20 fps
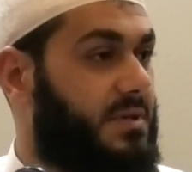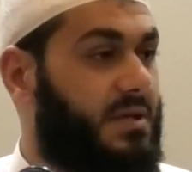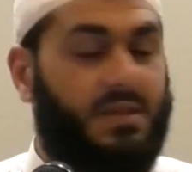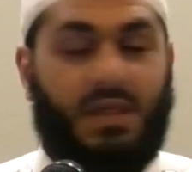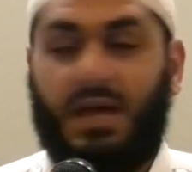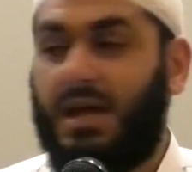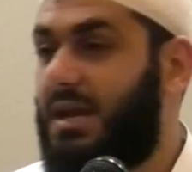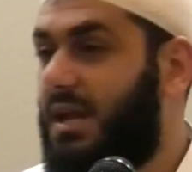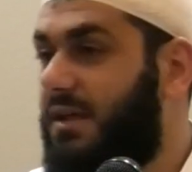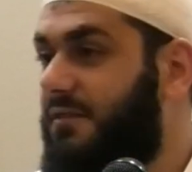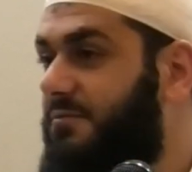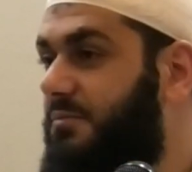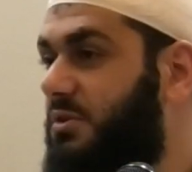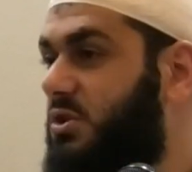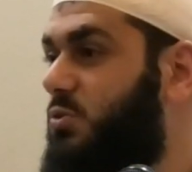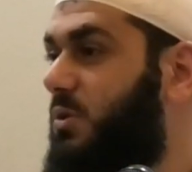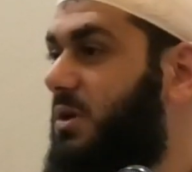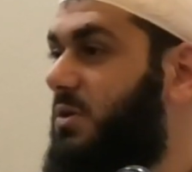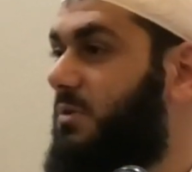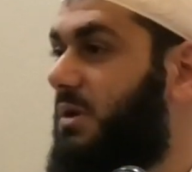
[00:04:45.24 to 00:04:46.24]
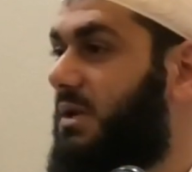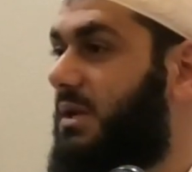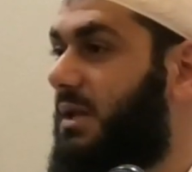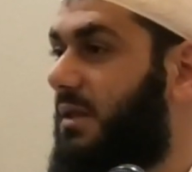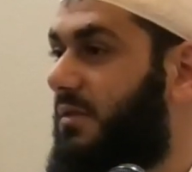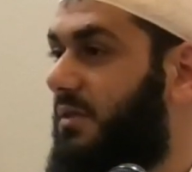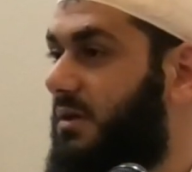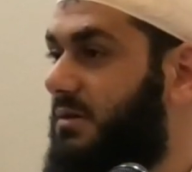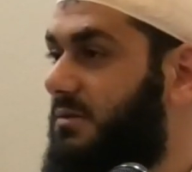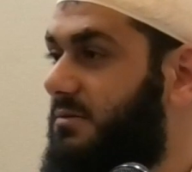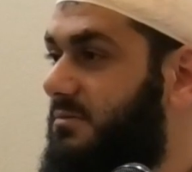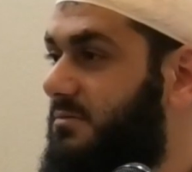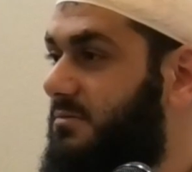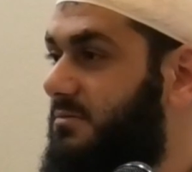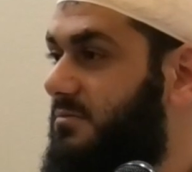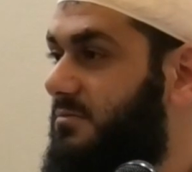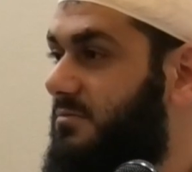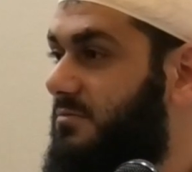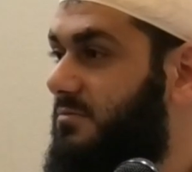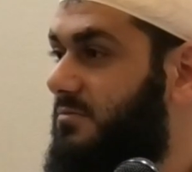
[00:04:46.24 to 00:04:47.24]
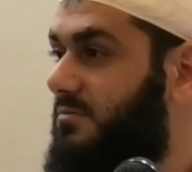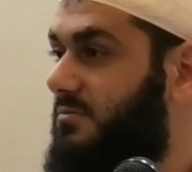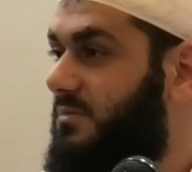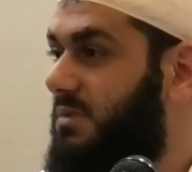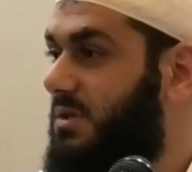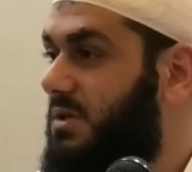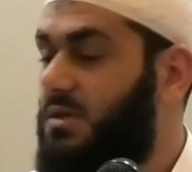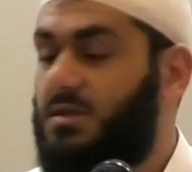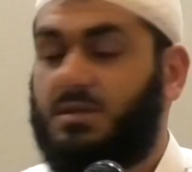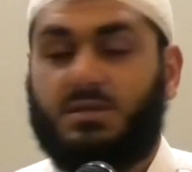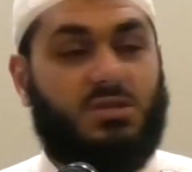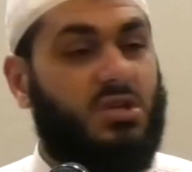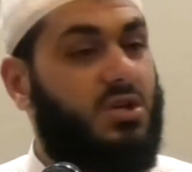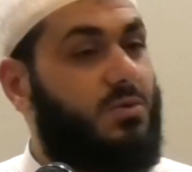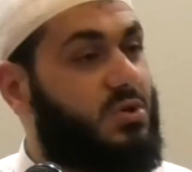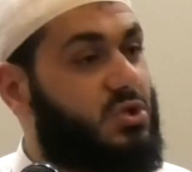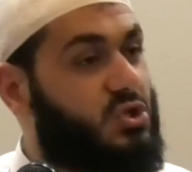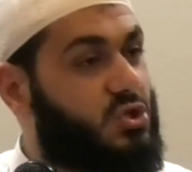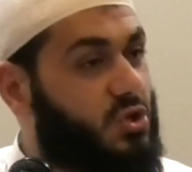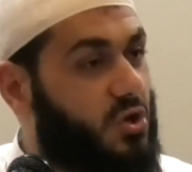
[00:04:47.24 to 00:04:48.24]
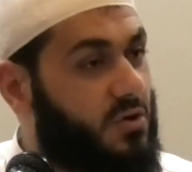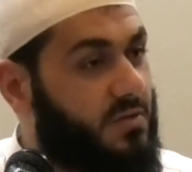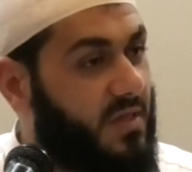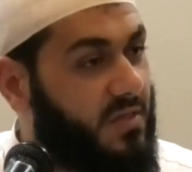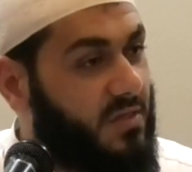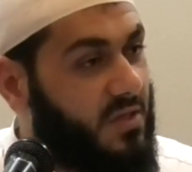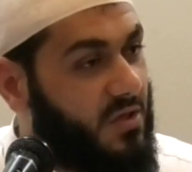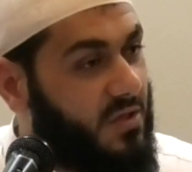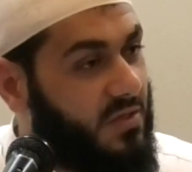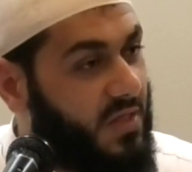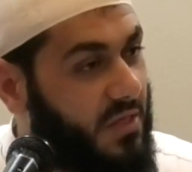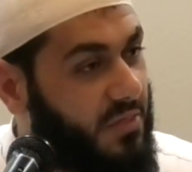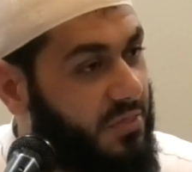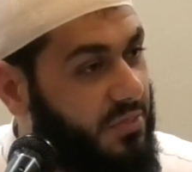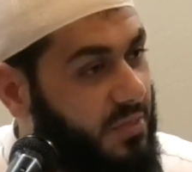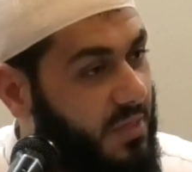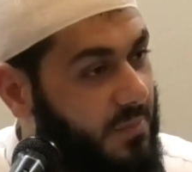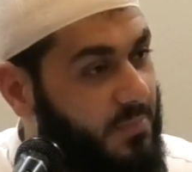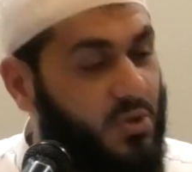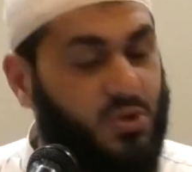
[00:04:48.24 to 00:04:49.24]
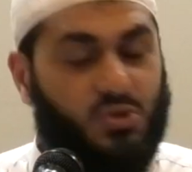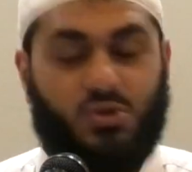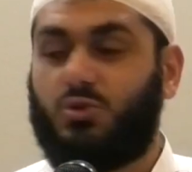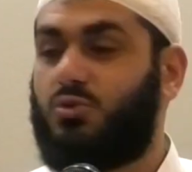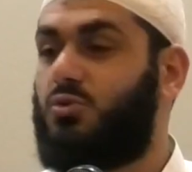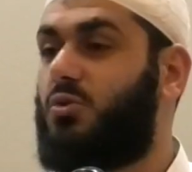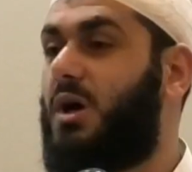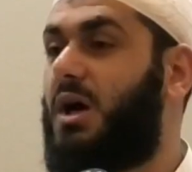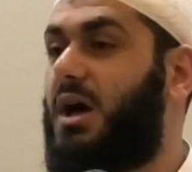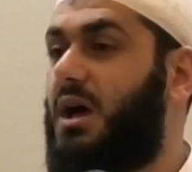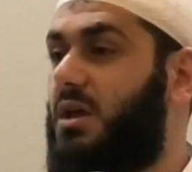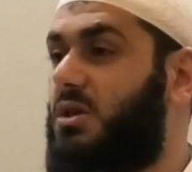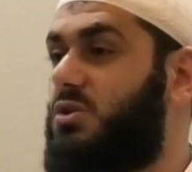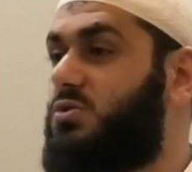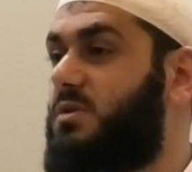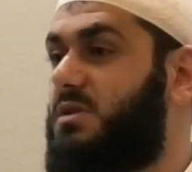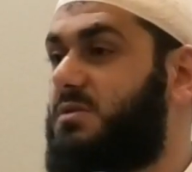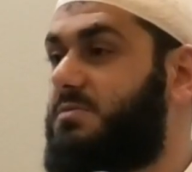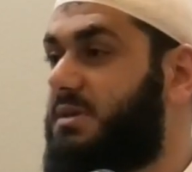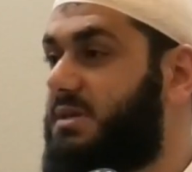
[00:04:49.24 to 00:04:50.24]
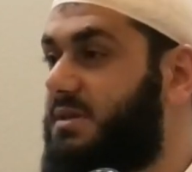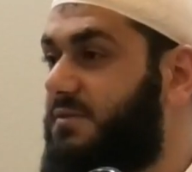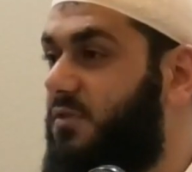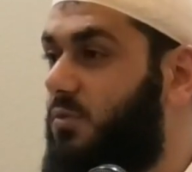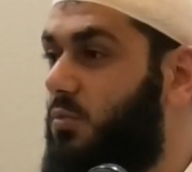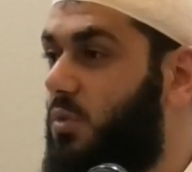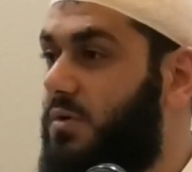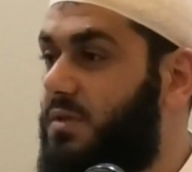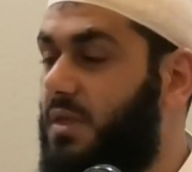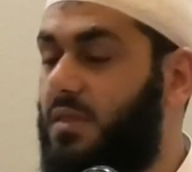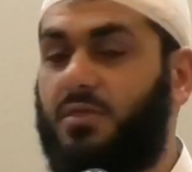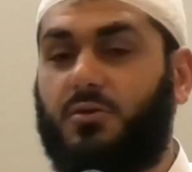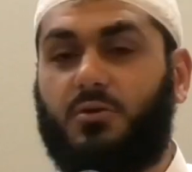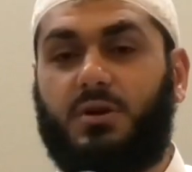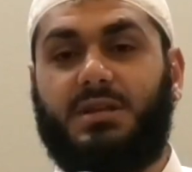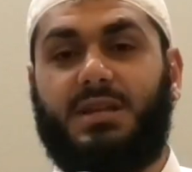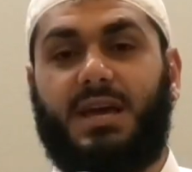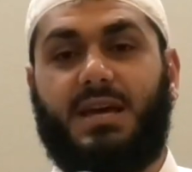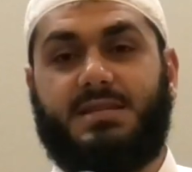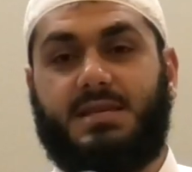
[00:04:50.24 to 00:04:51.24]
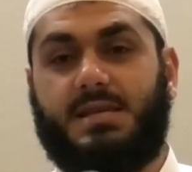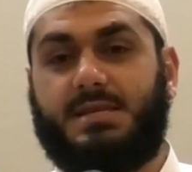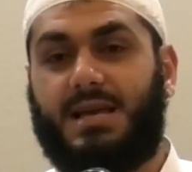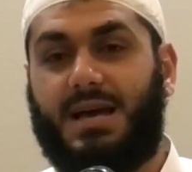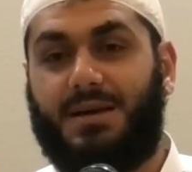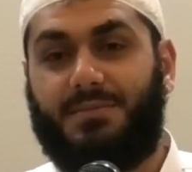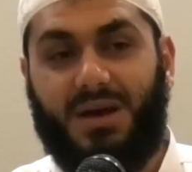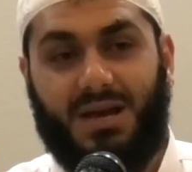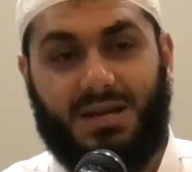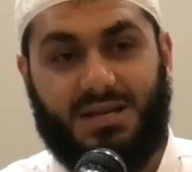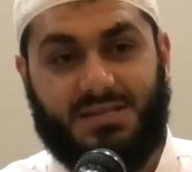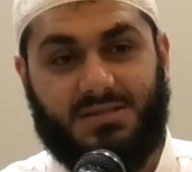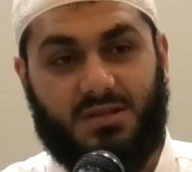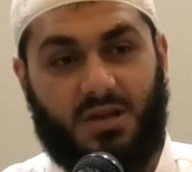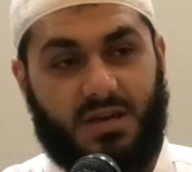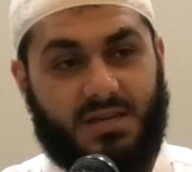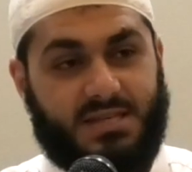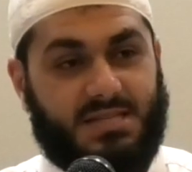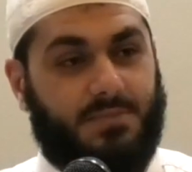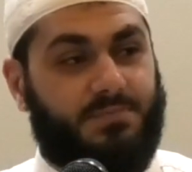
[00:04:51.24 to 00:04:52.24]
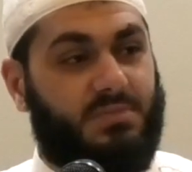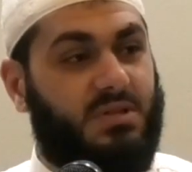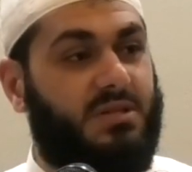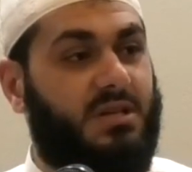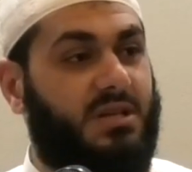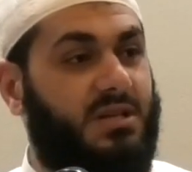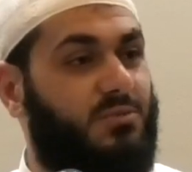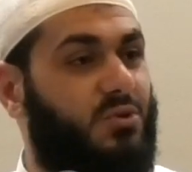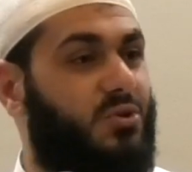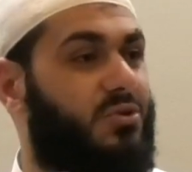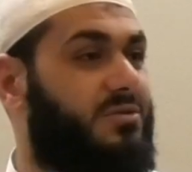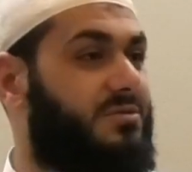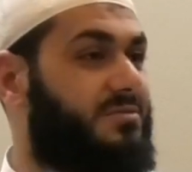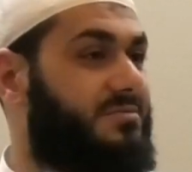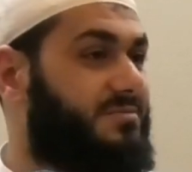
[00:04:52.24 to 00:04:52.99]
that love between one another. So much so that a person who argues with his brother for more than 3 days, his a'mal is not accepted anymore.